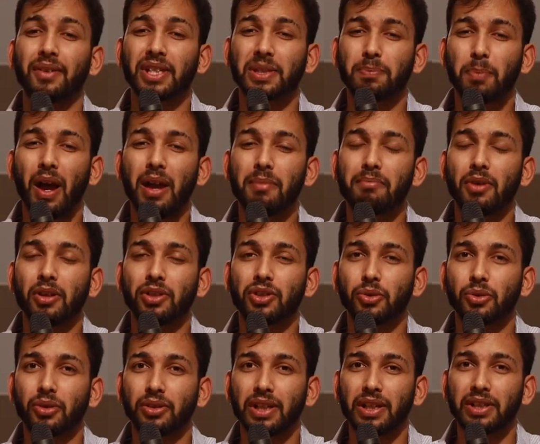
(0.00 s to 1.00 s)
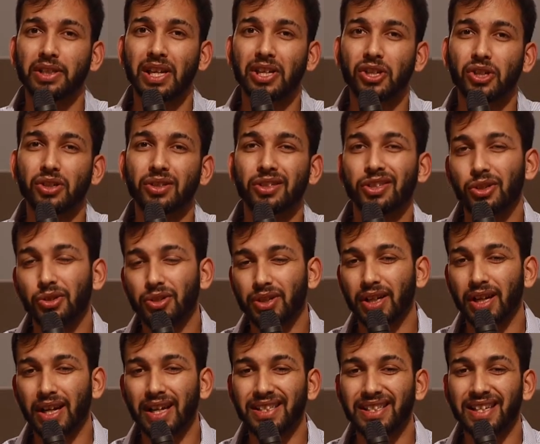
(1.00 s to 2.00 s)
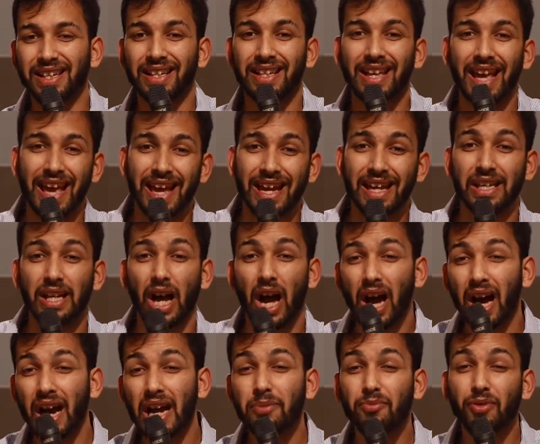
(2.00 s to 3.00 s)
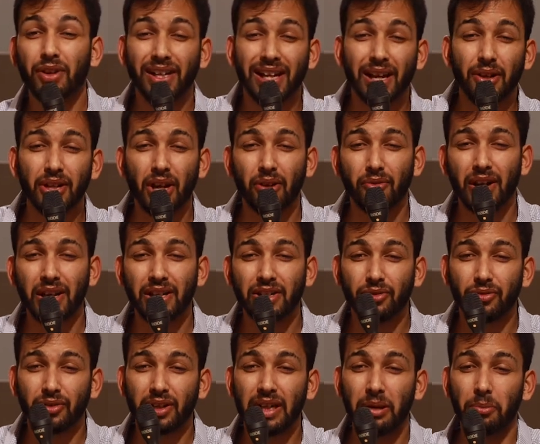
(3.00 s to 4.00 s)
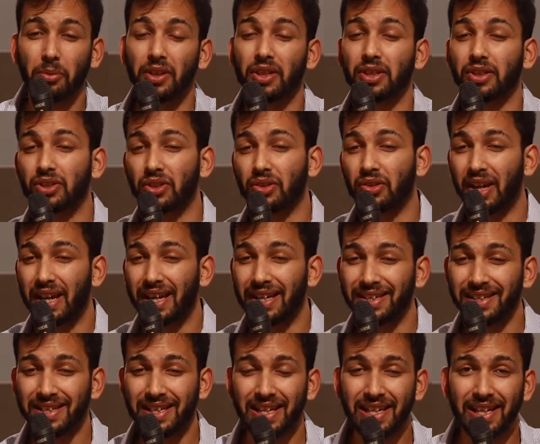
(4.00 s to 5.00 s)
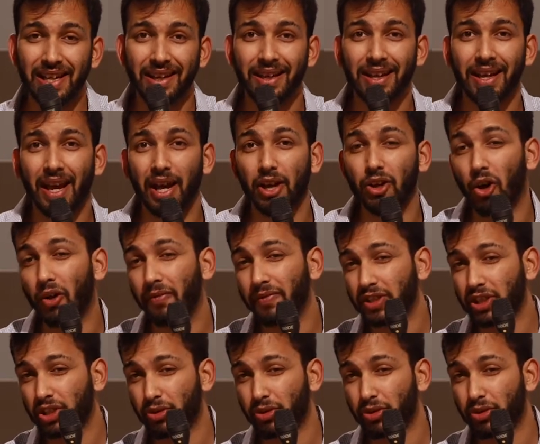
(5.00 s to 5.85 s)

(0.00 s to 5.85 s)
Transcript: despite most organizations utilizing a hybrid cloud directory with Azure AD and Office